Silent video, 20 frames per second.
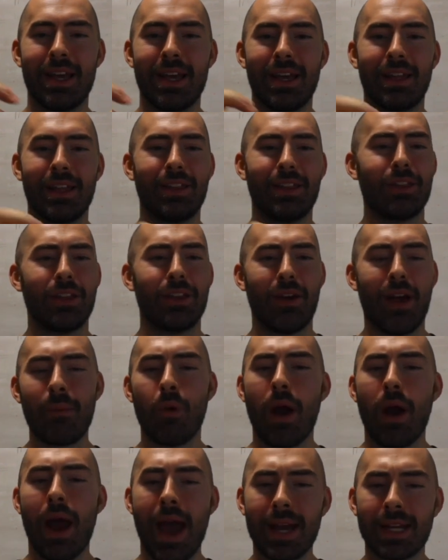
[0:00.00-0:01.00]
They're
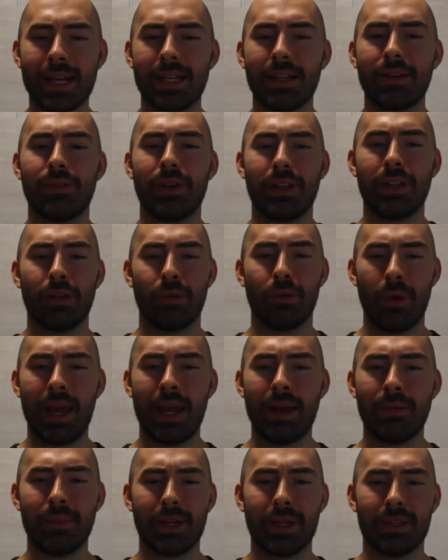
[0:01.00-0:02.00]
more active in the
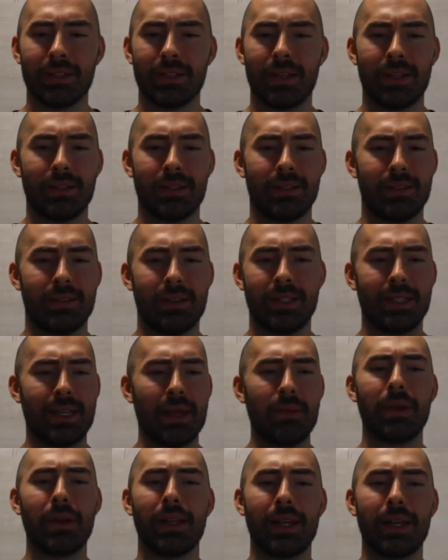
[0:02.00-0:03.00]
rain because it
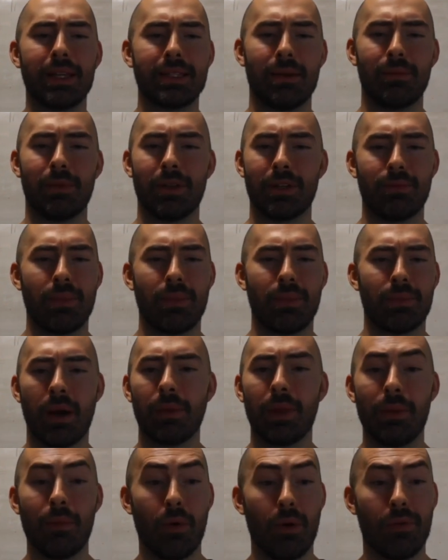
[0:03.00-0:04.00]
stimulates them. There's
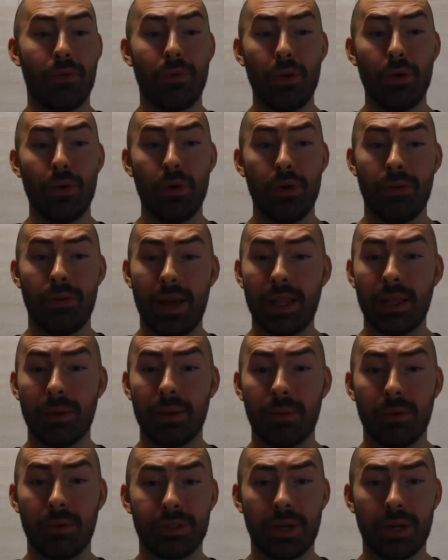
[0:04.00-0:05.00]
probably more food
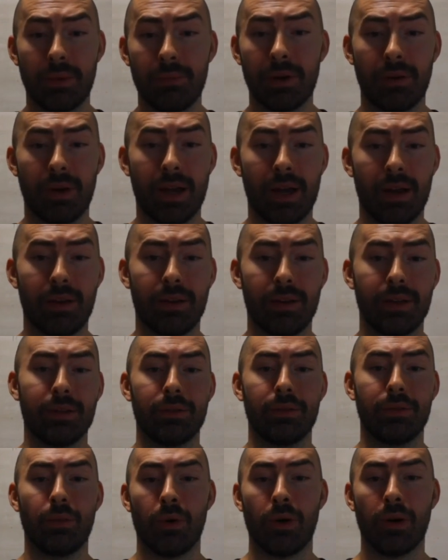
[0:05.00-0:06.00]
available, jumping around,
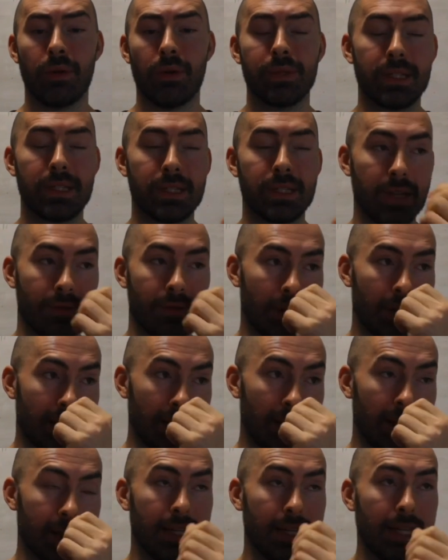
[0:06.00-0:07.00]
and worms and stuff that they
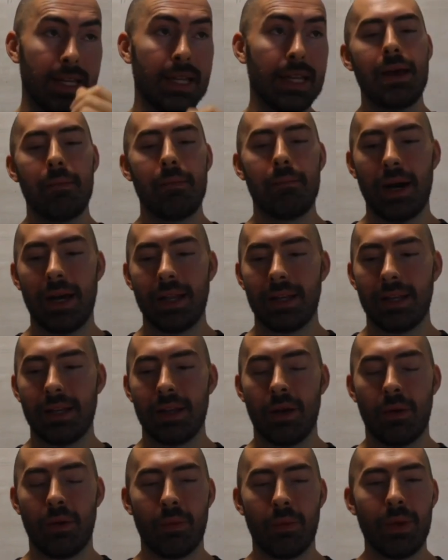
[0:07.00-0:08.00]
like to eat. But
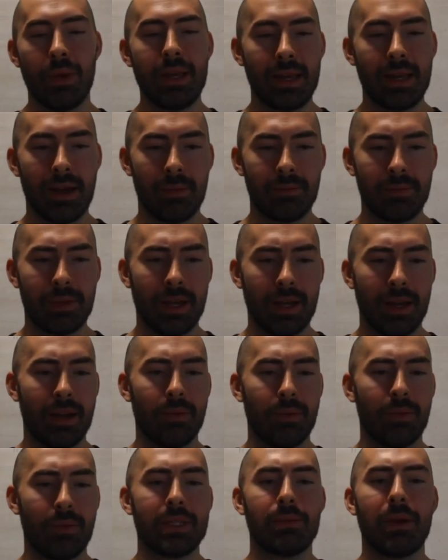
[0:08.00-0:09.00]
we get up there
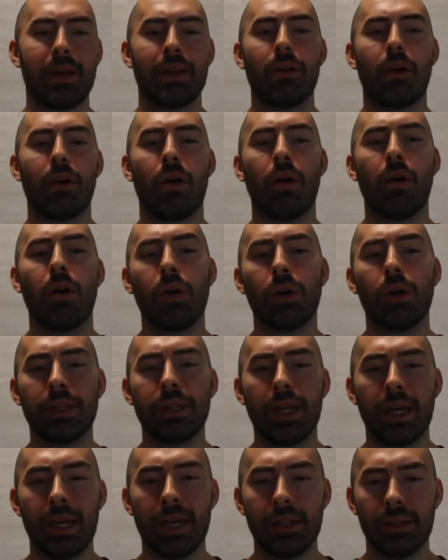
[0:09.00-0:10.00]
and we spend all
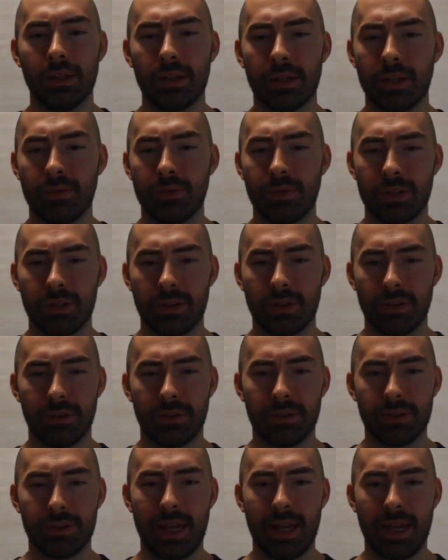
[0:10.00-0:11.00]
day looking for
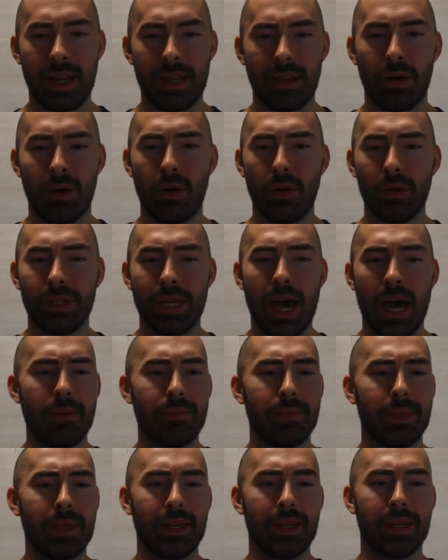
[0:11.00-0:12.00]
turtles. And the whole time
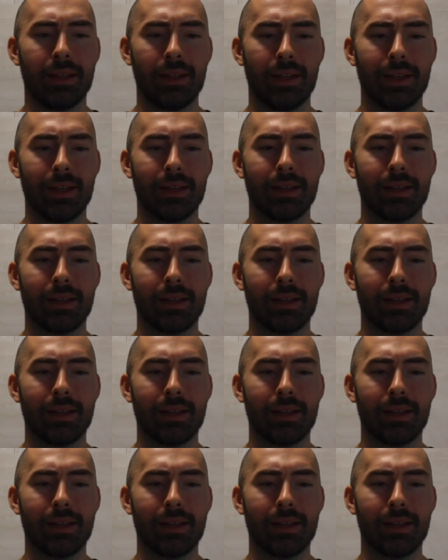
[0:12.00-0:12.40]
I'm thinking, like,